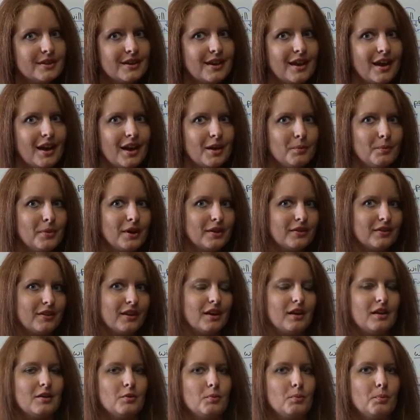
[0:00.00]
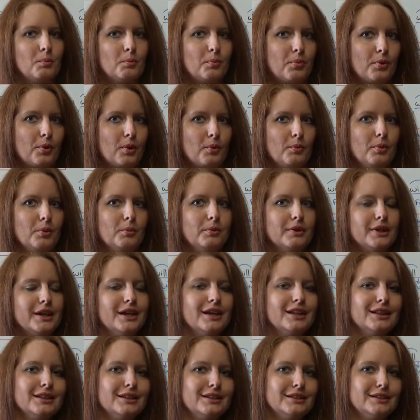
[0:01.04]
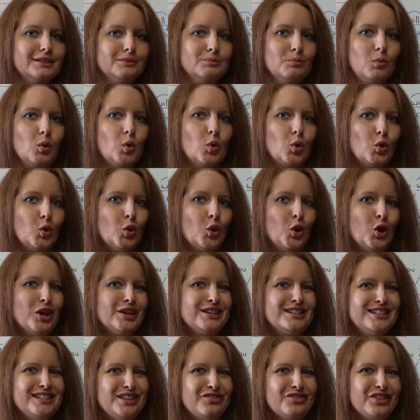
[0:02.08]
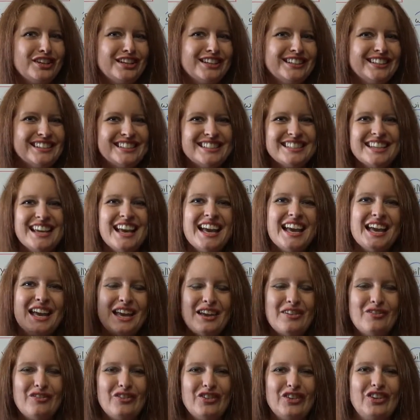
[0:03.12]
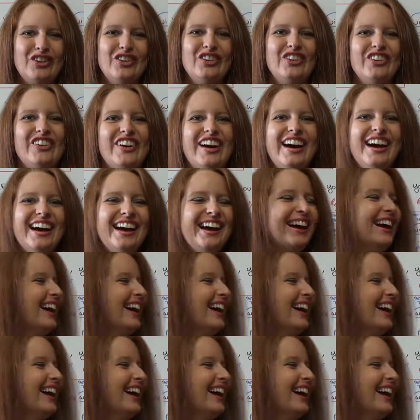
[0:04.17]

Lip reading: okay, but they are probably a little more difficult if you